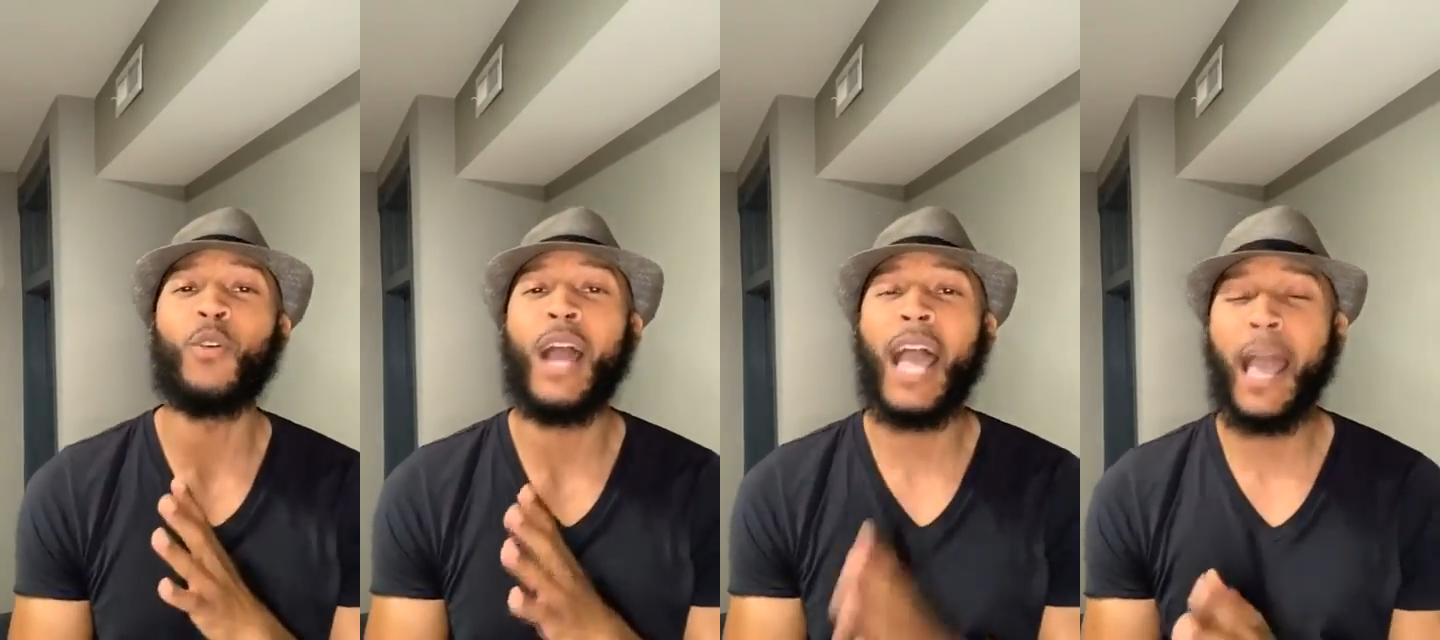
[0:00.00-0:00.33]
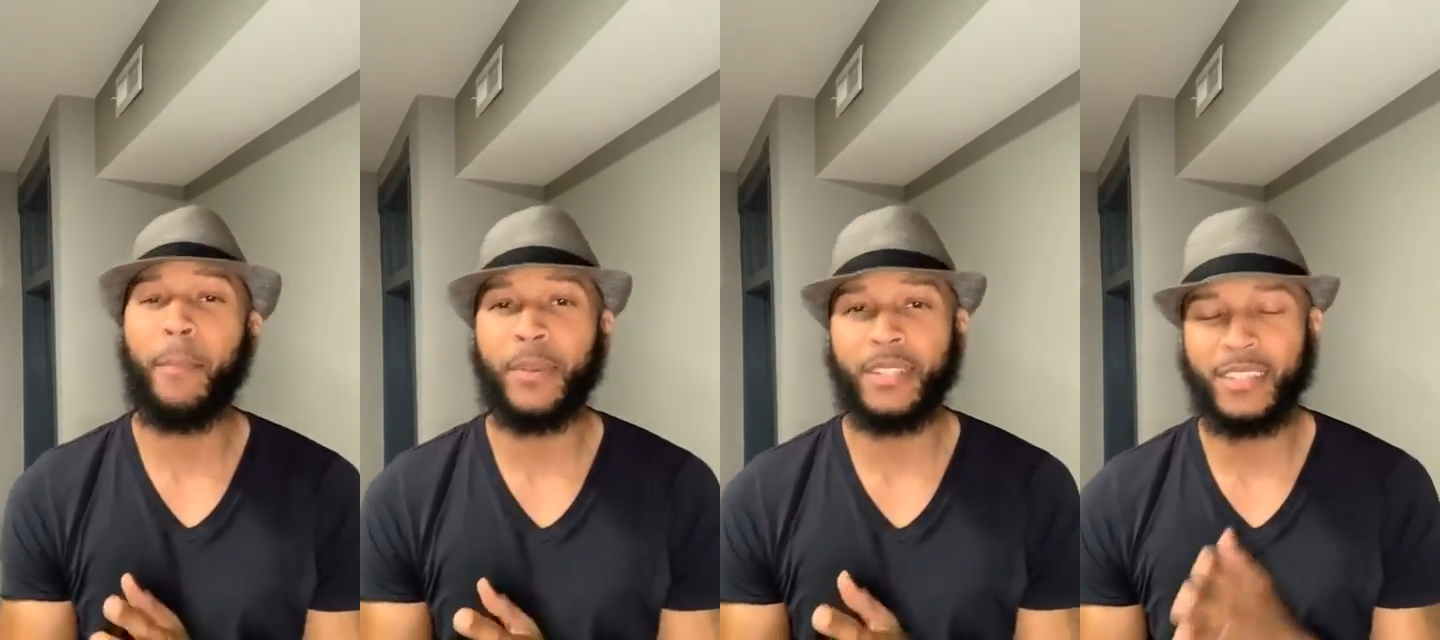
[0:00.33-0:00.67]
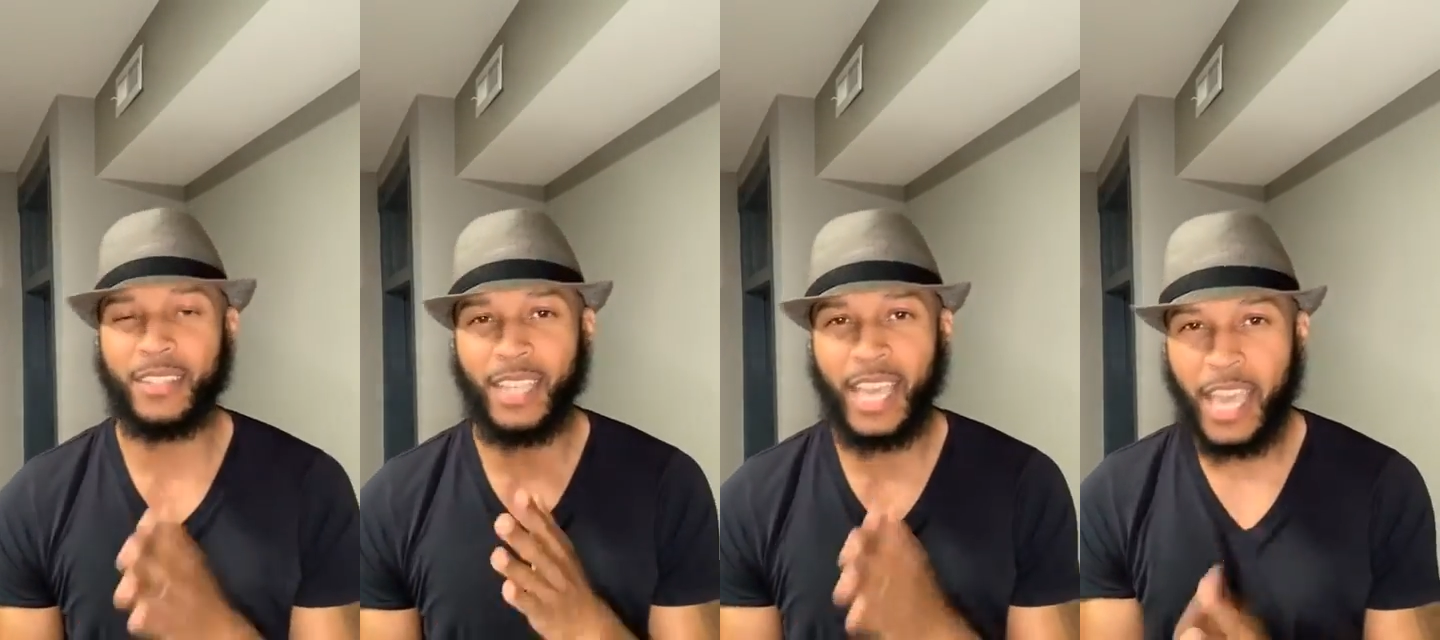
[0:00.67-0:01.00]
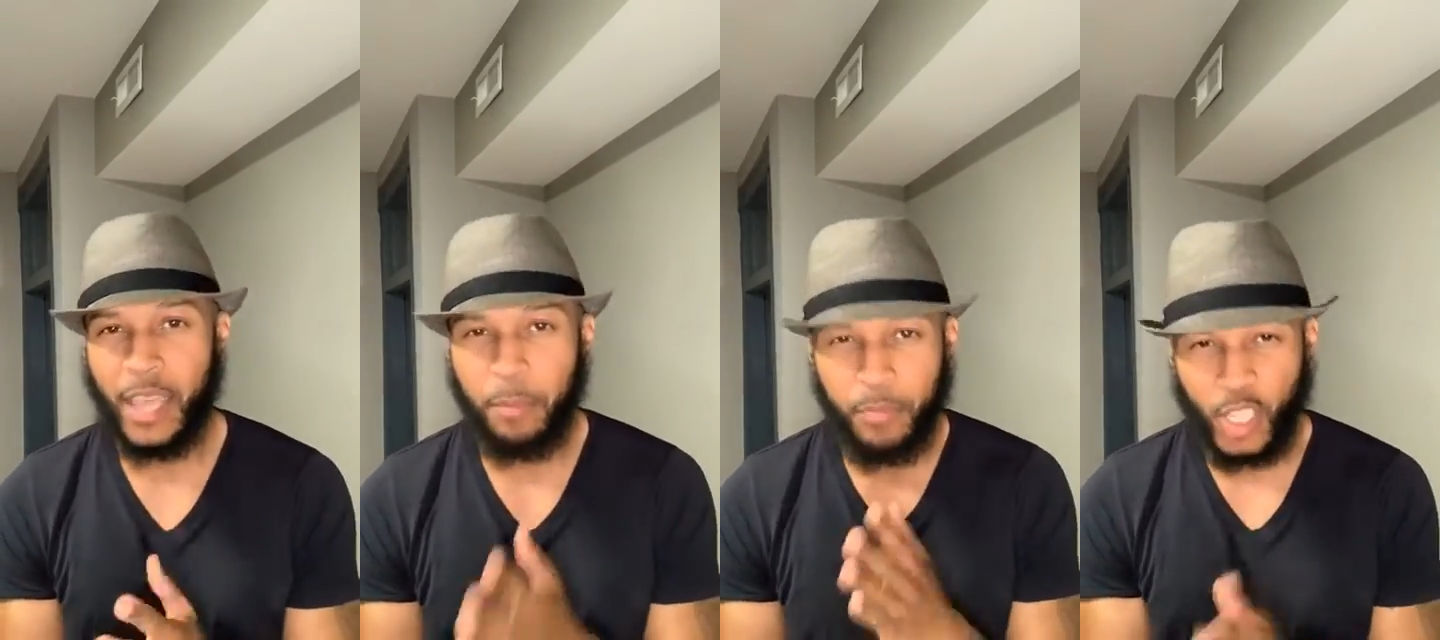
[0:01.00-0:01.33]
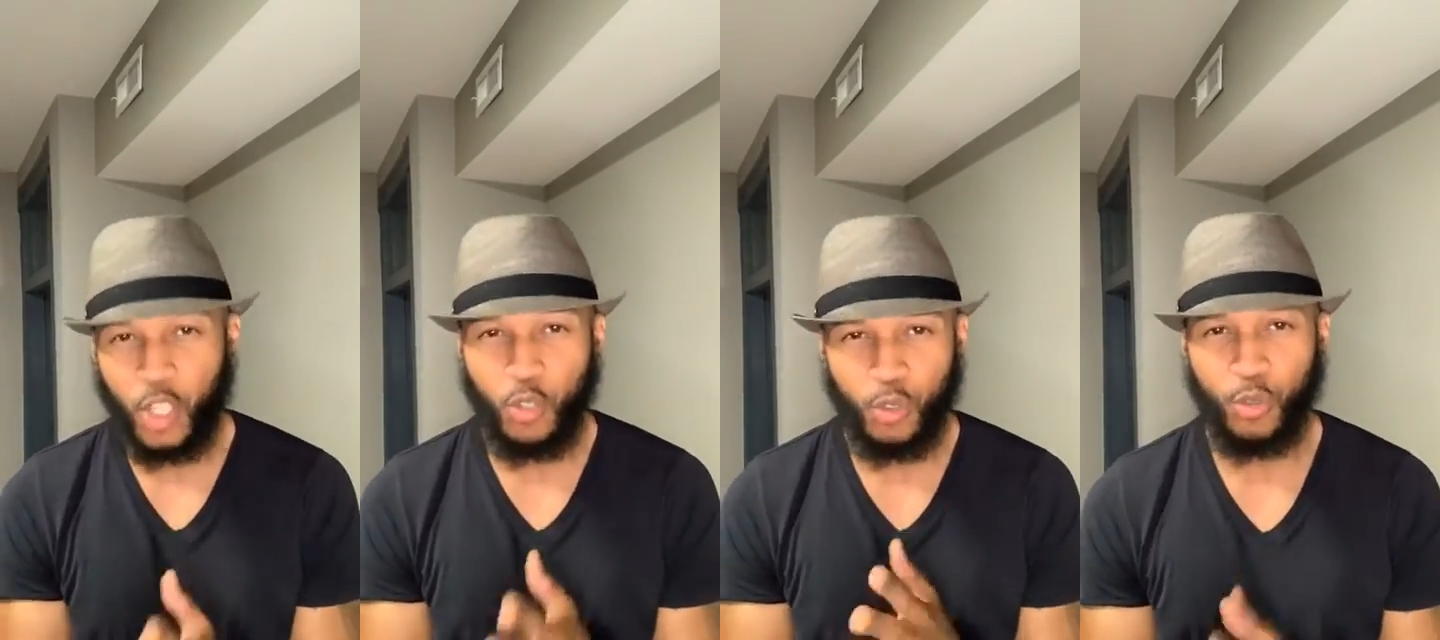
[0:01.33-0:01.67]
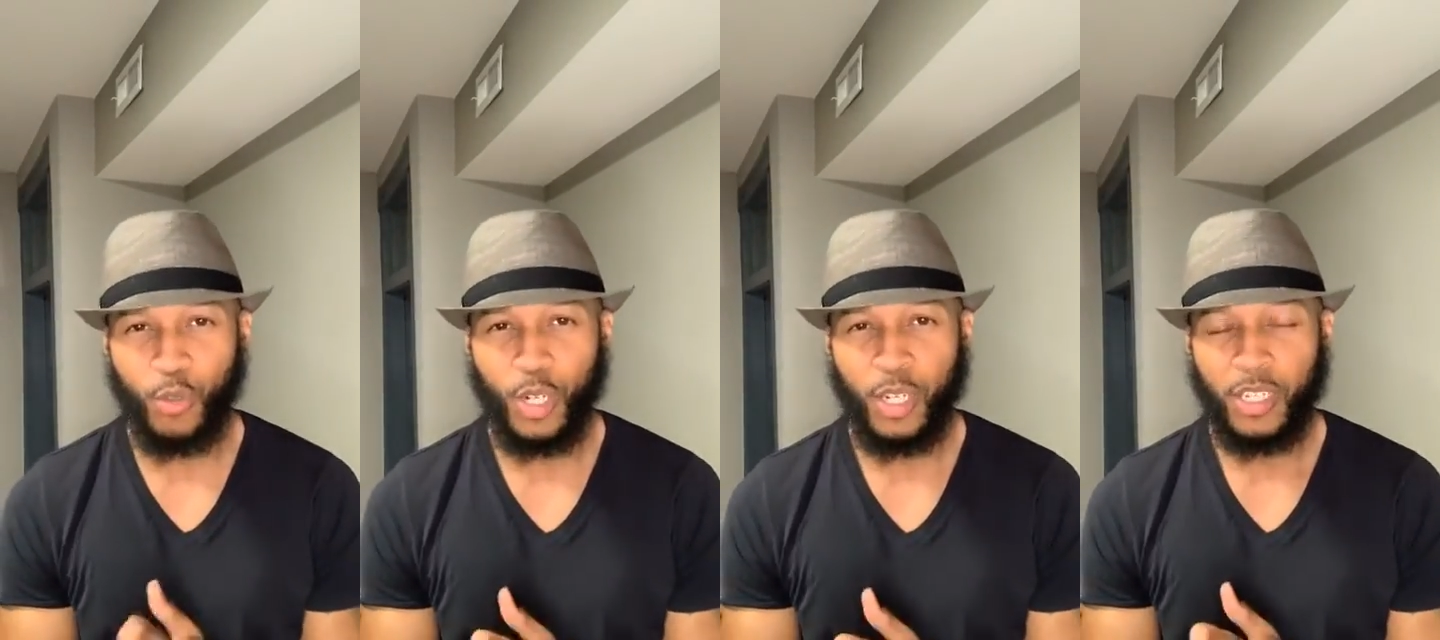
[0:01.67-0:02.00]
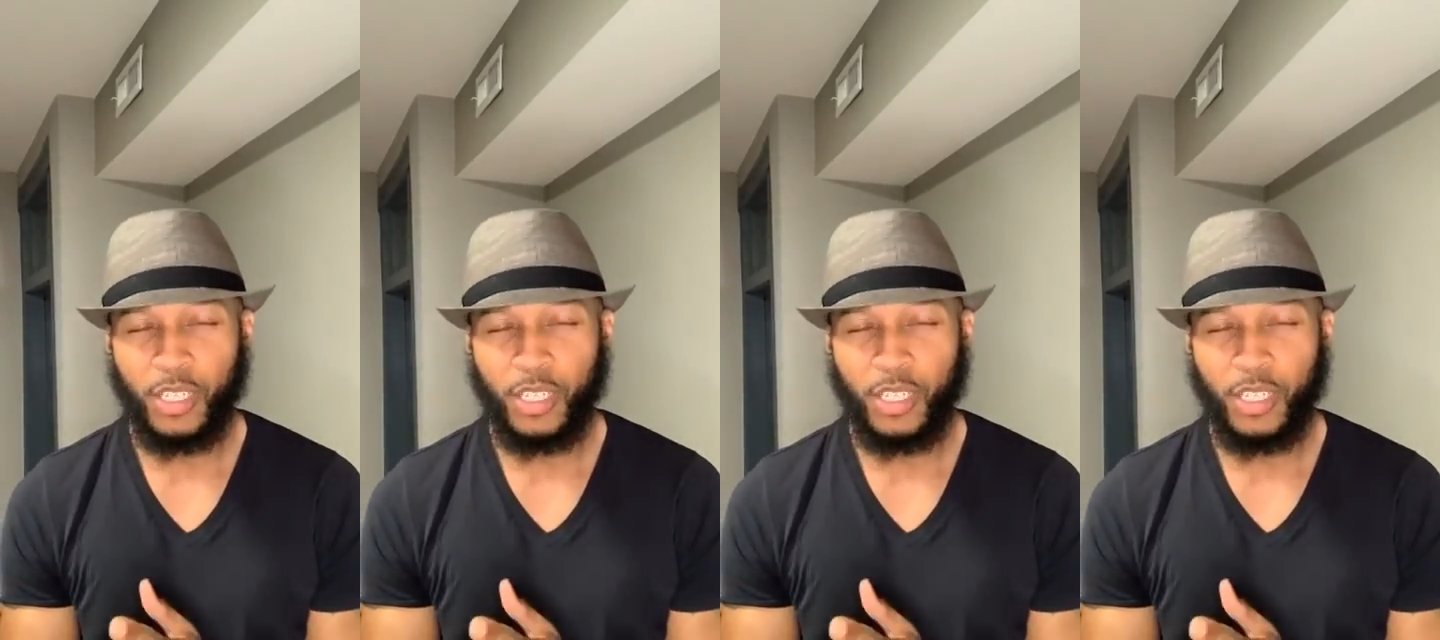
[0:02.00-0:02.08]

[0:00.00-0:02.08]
will happen to hip you